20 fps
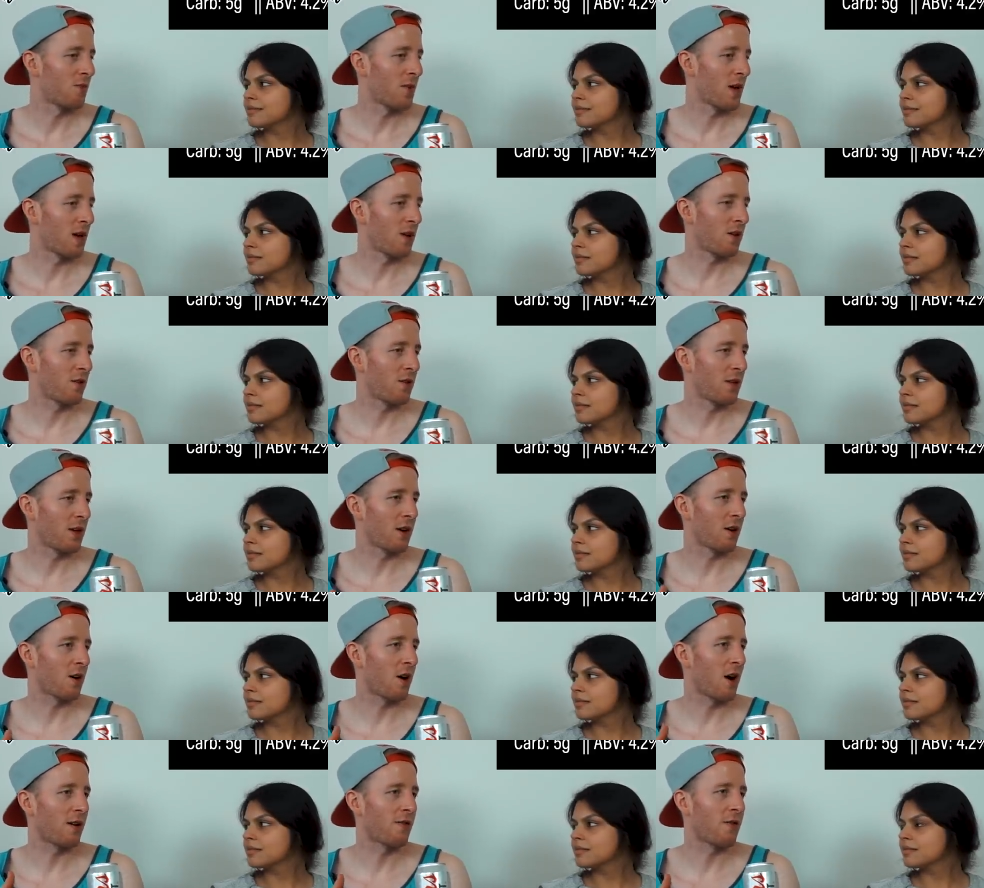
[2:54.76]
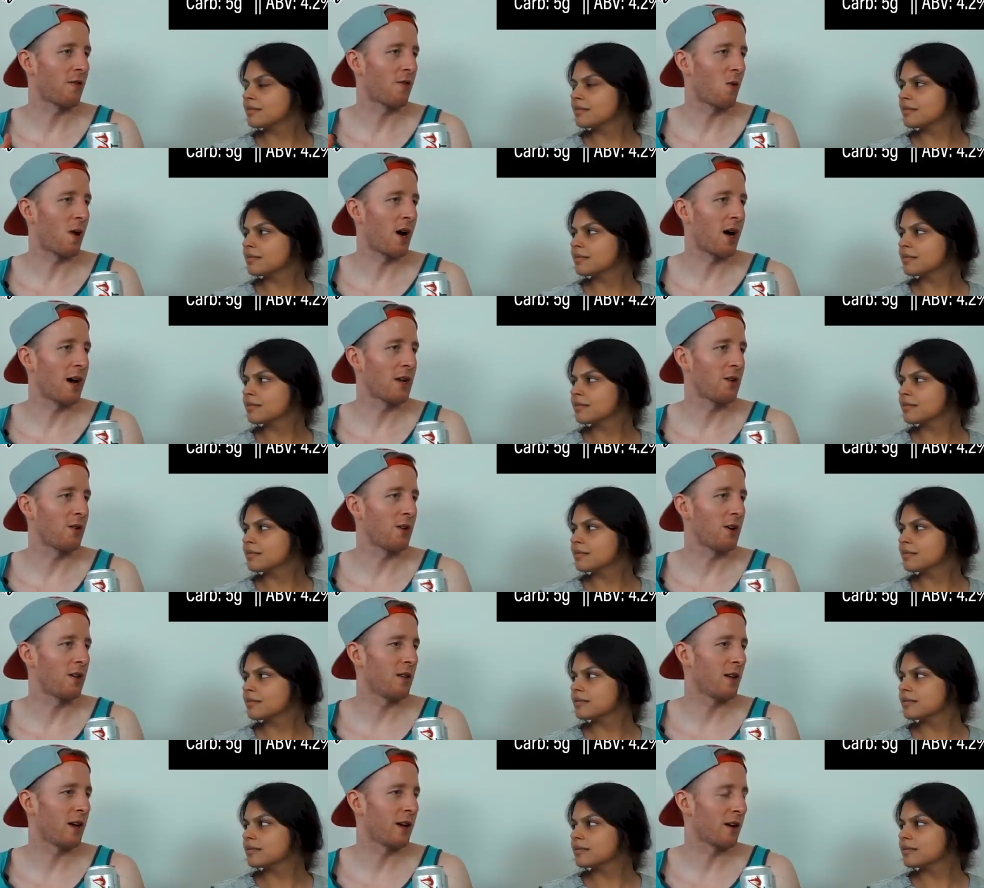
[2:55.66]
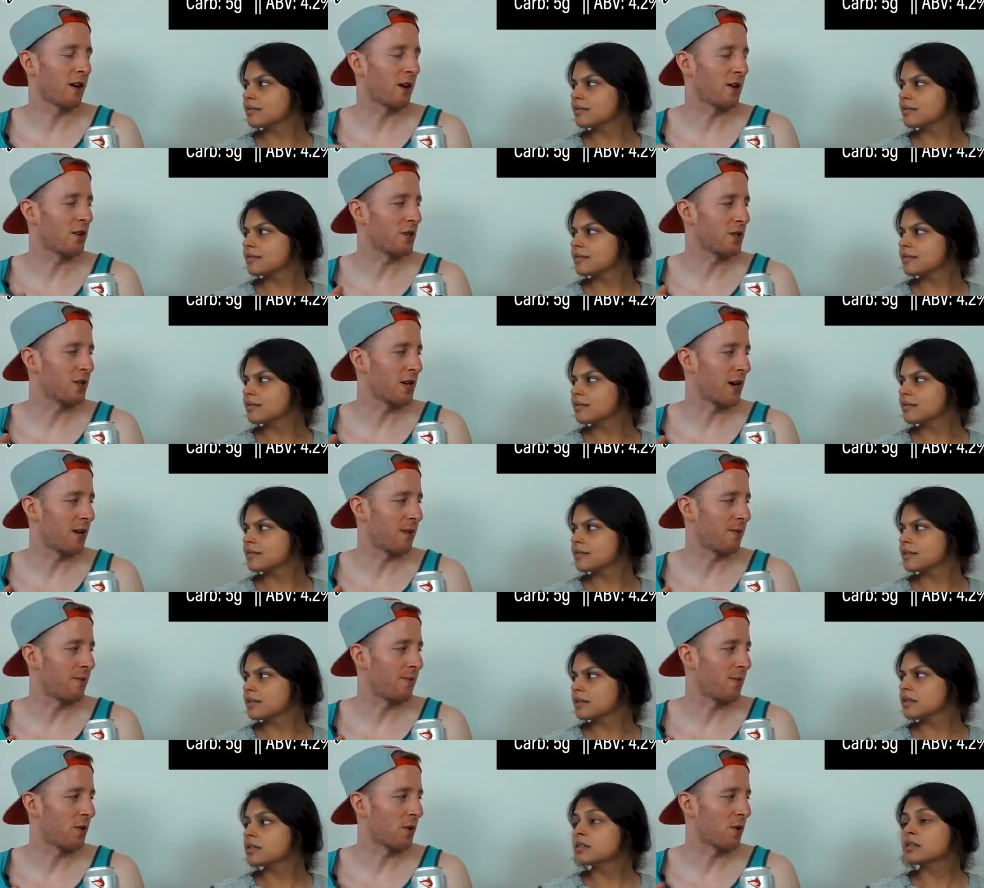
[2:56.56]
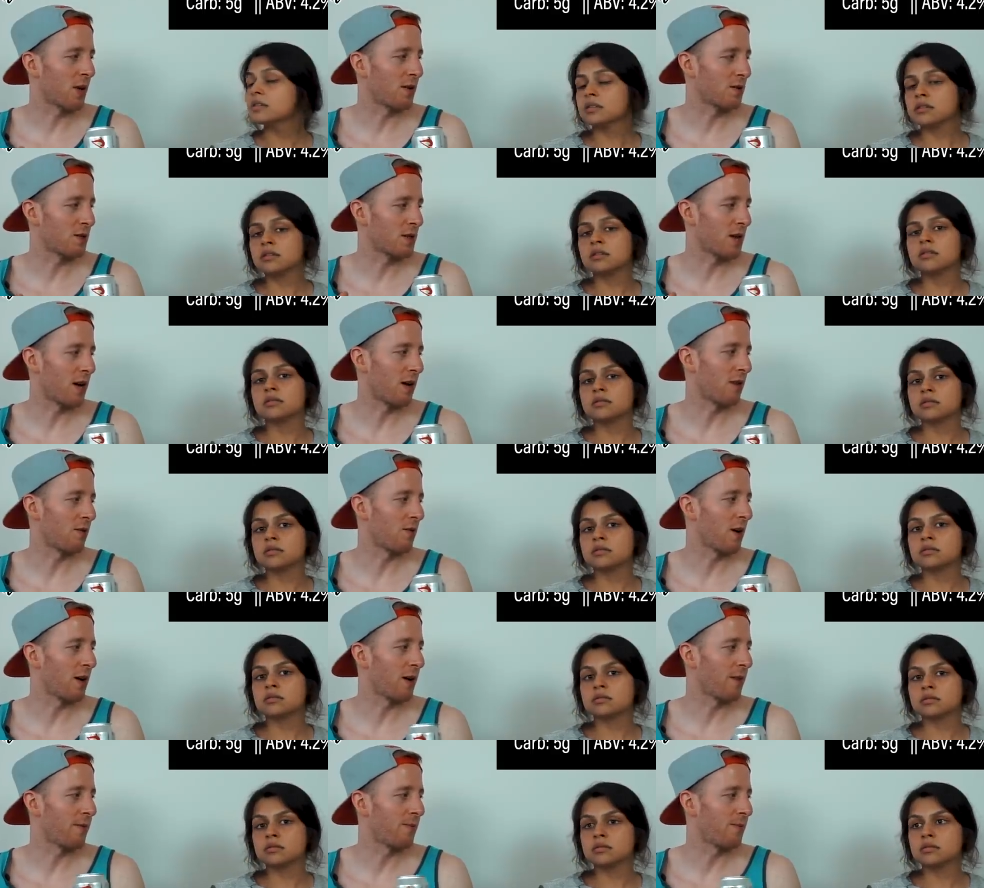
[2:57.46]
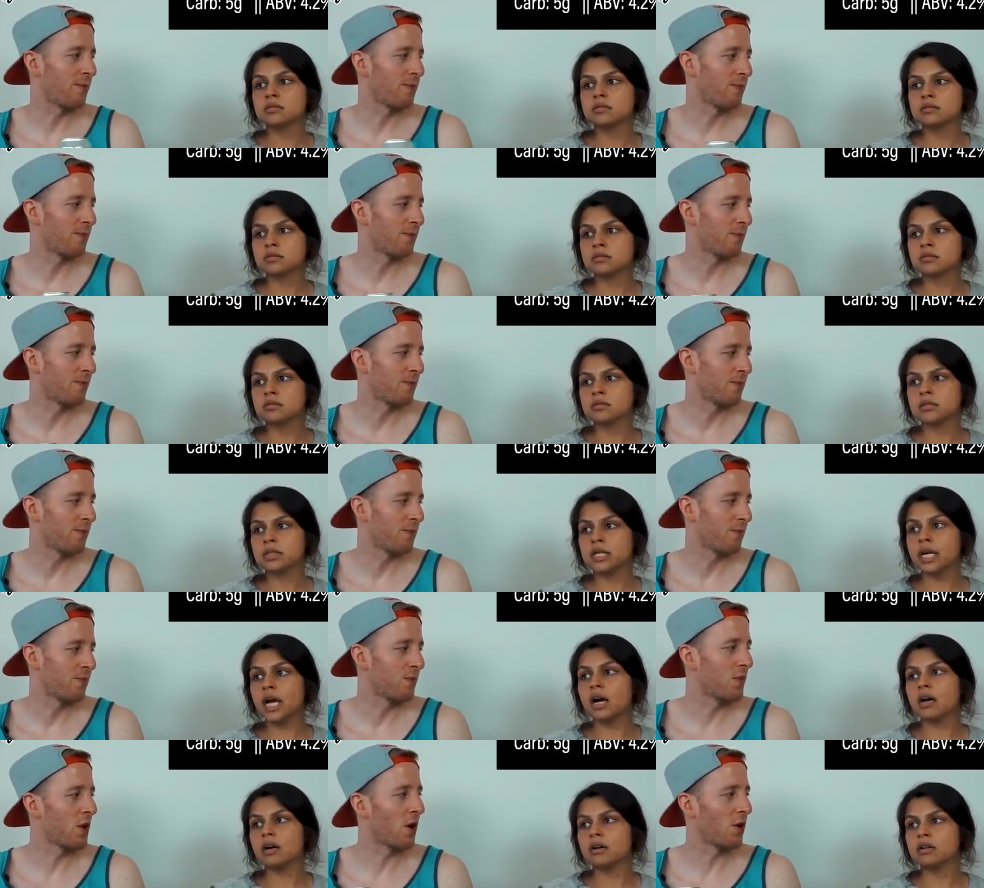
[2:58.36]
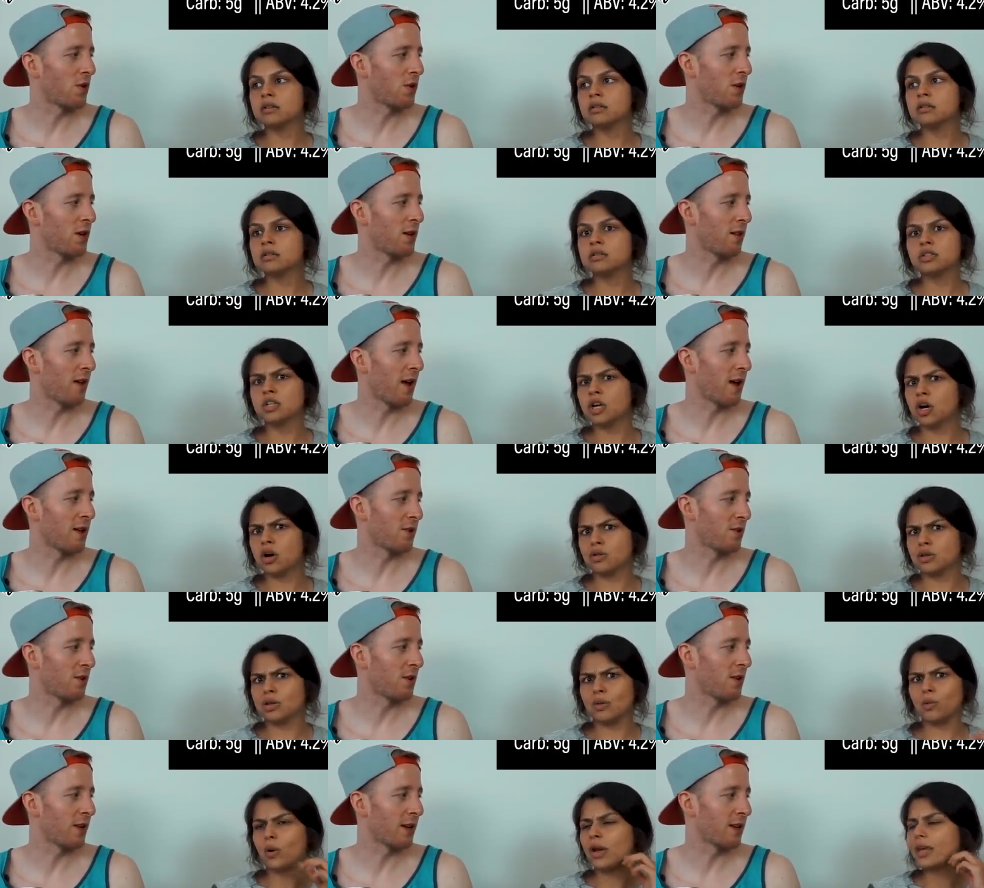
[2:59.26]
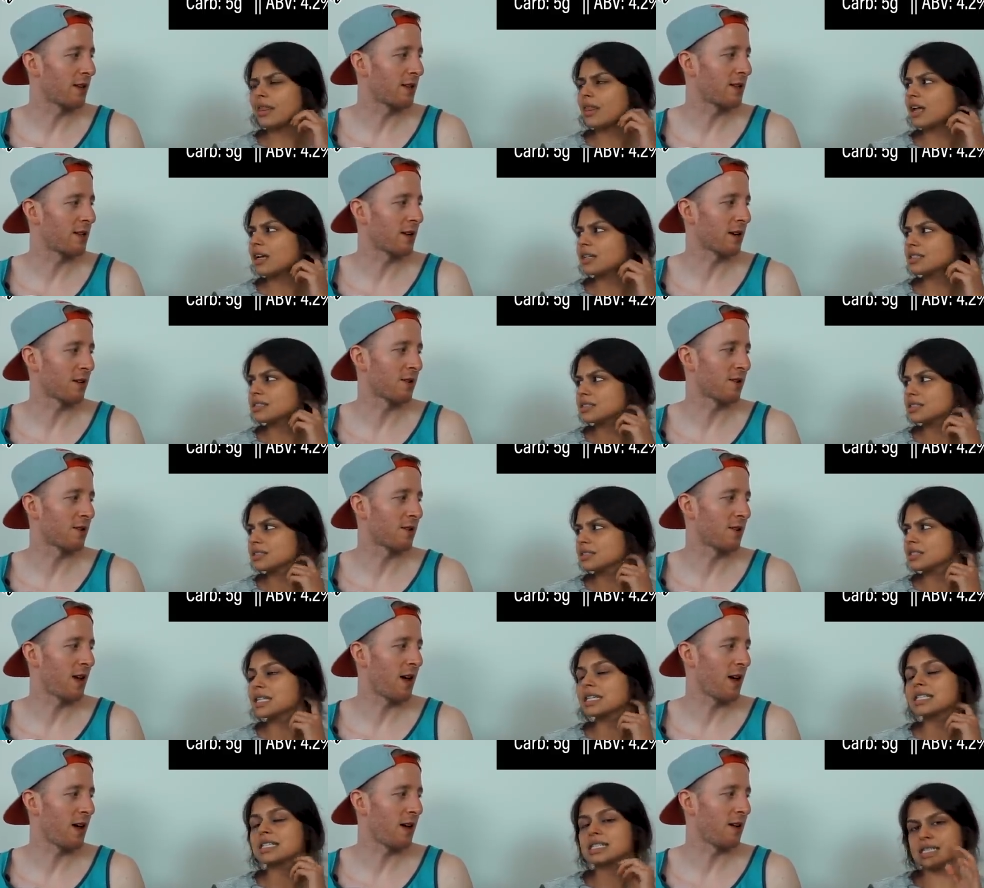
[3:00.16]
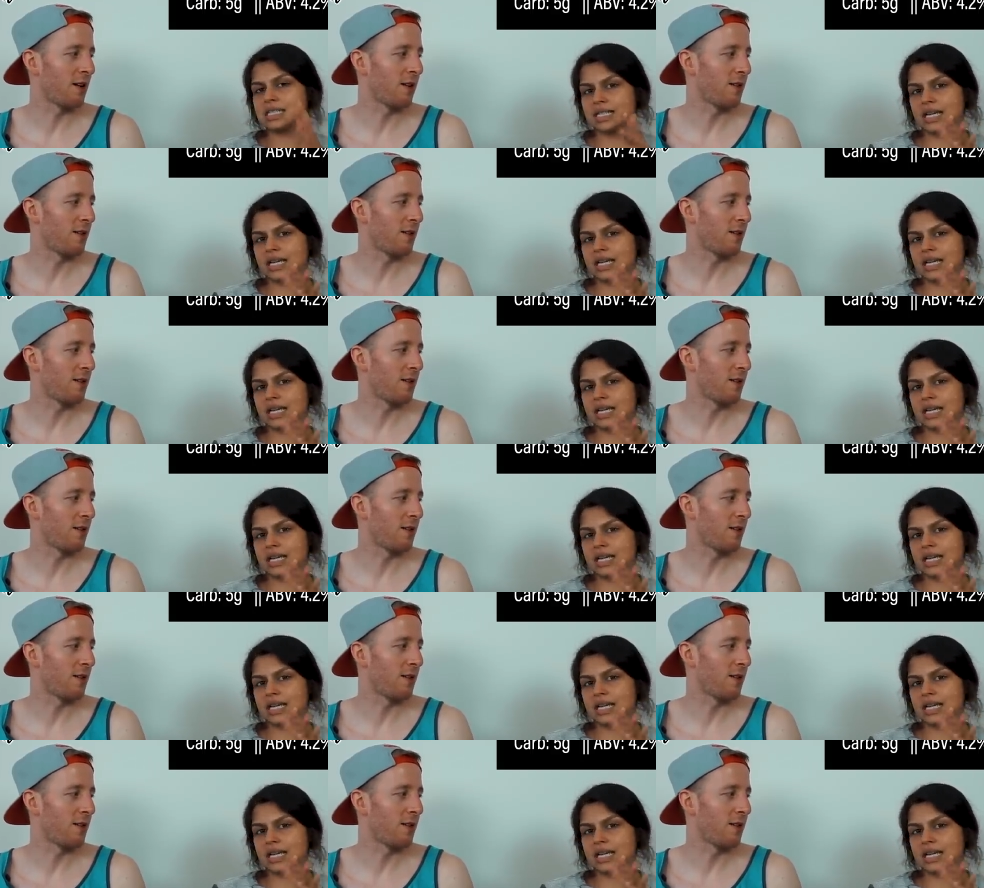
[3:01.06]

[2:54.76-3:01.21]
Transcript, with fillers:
Speaker 1: And you think off of wine, you need like under ten, around ten, right?
Speaker 2: Yeah. No, you need less. No, you need way like less. Six like eight.